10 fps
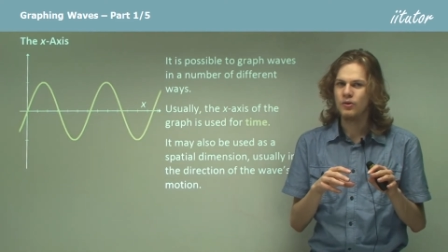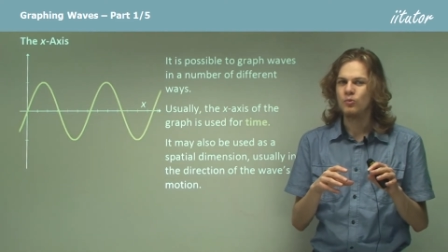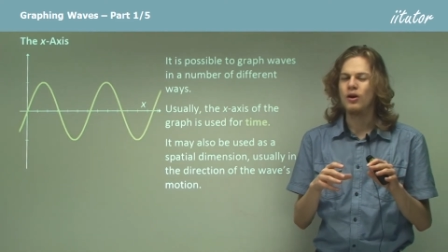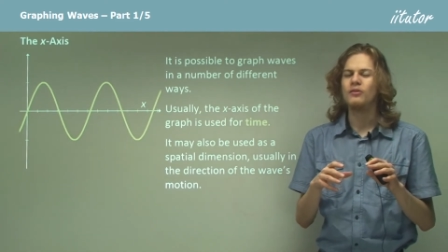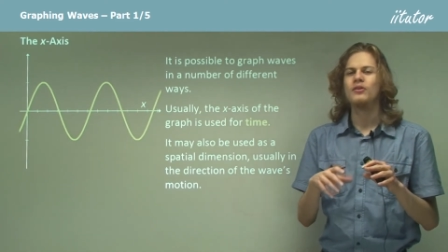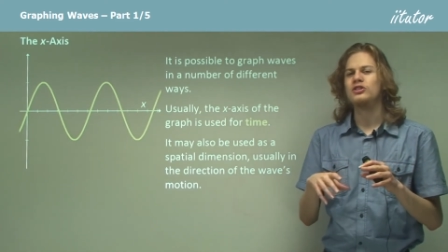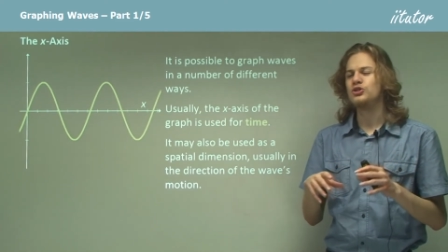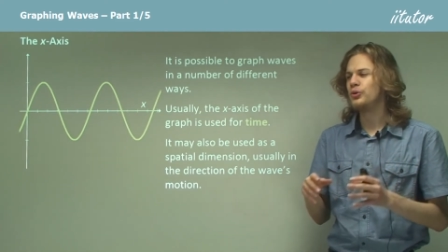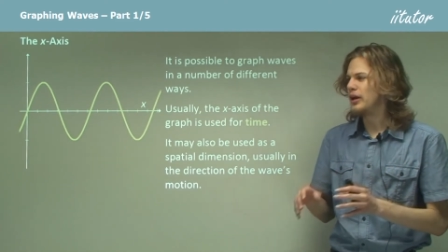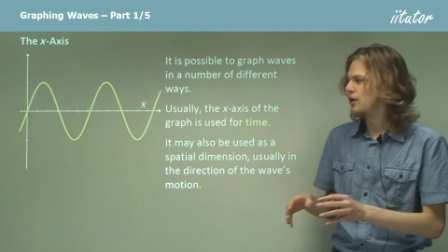rather than
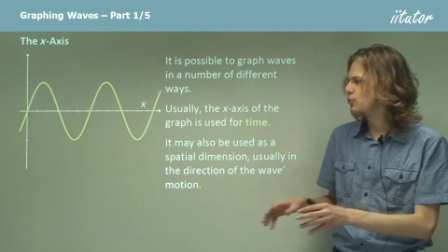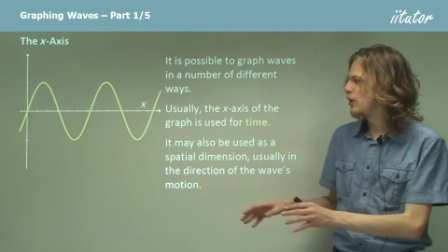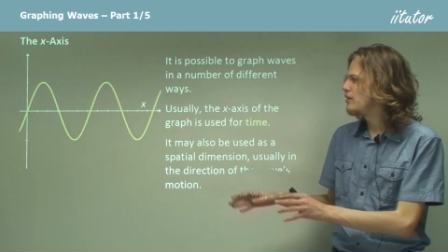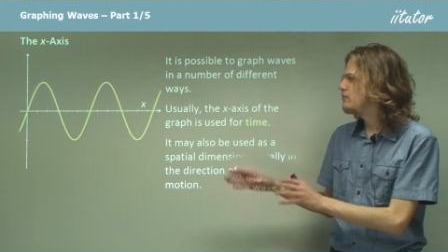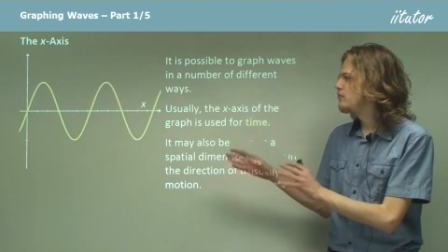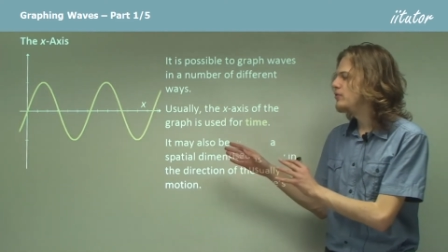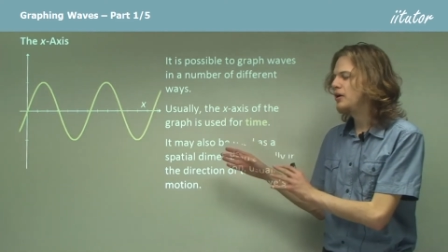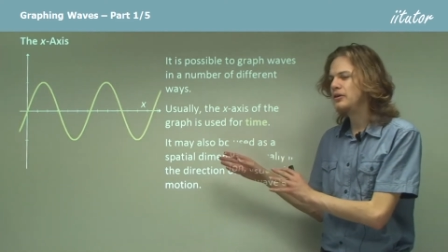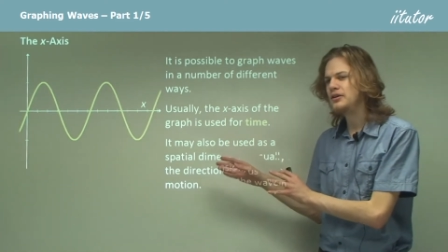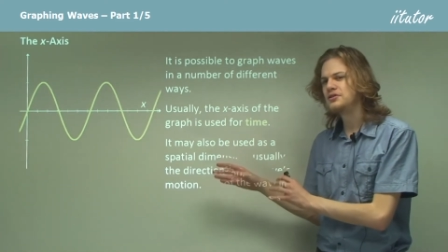showing how the wave
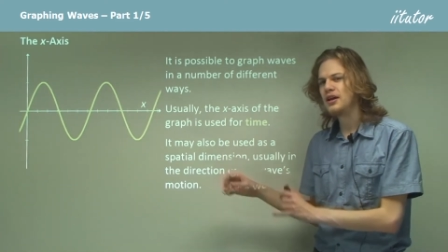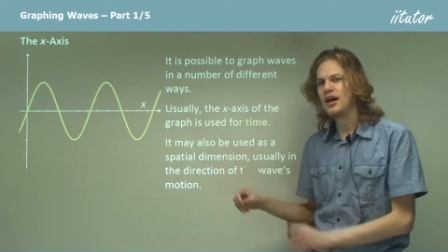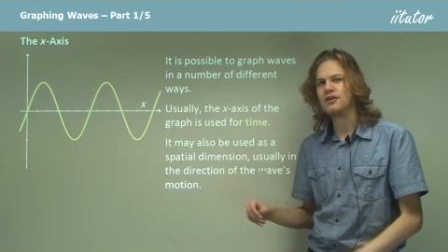varies